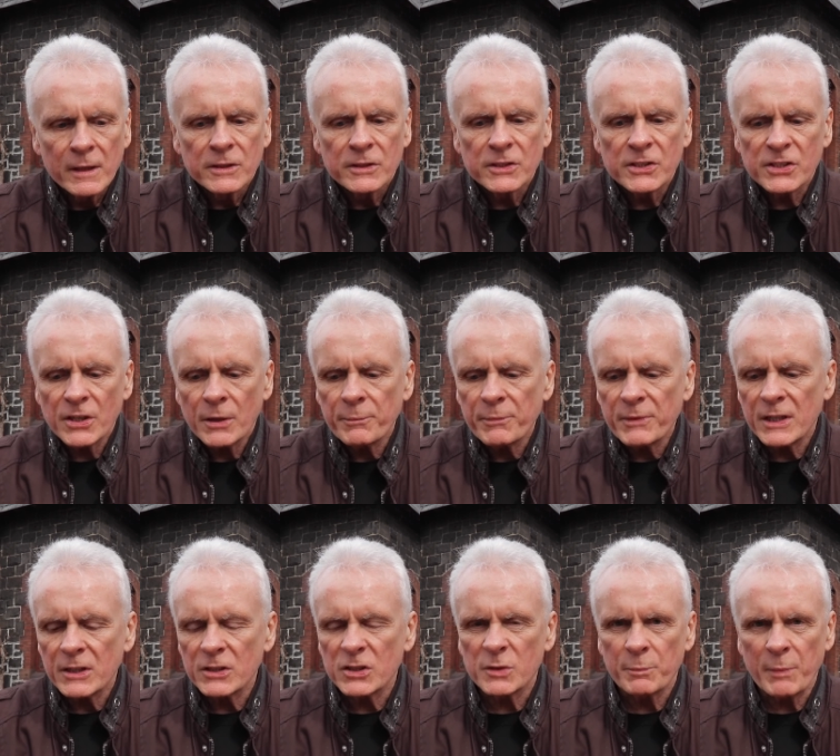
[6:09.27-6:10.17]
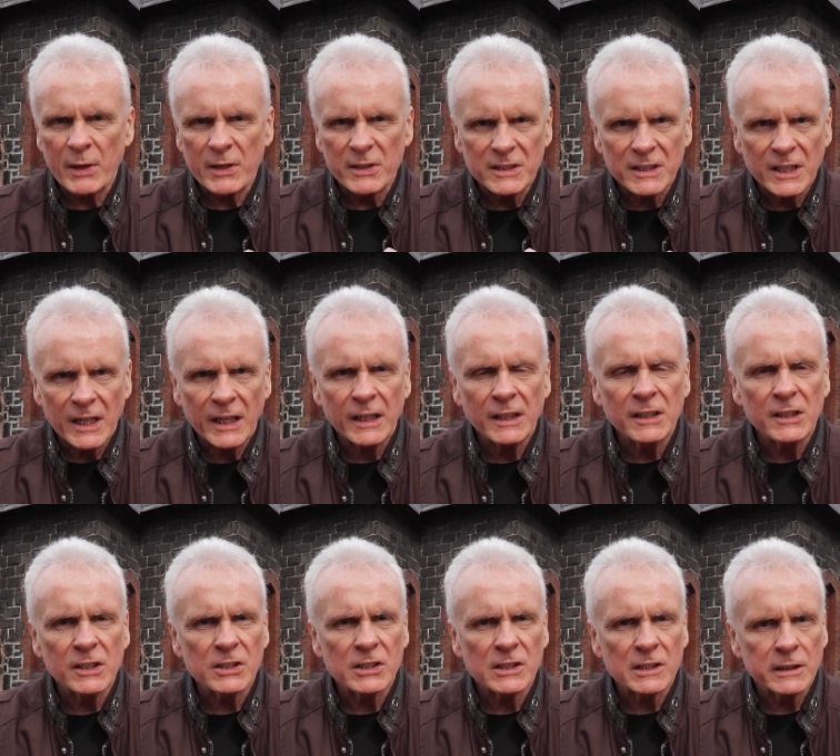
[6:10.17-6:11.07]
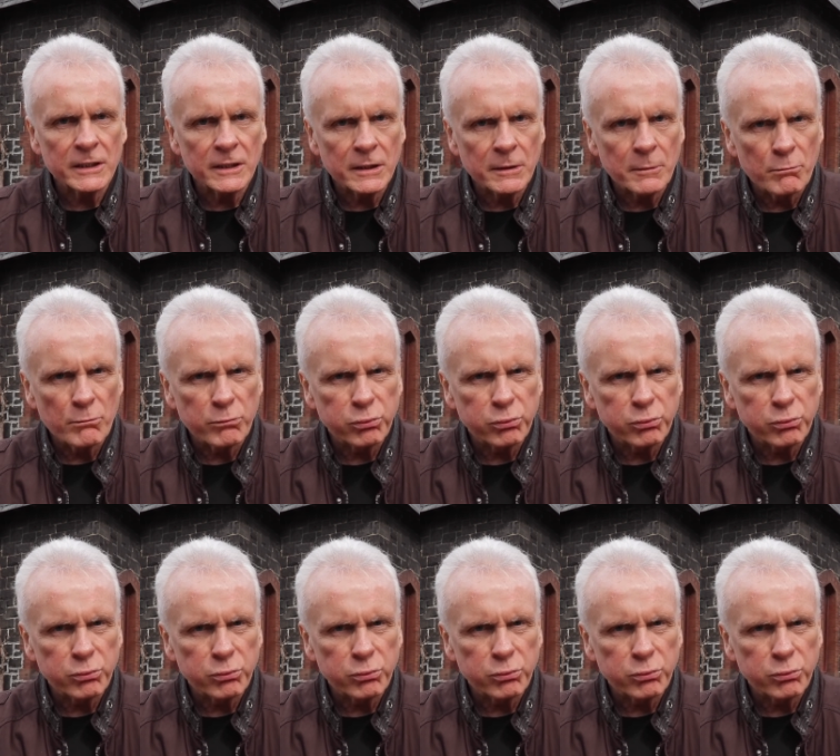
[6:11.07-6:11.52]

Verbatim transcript: something spontaneously,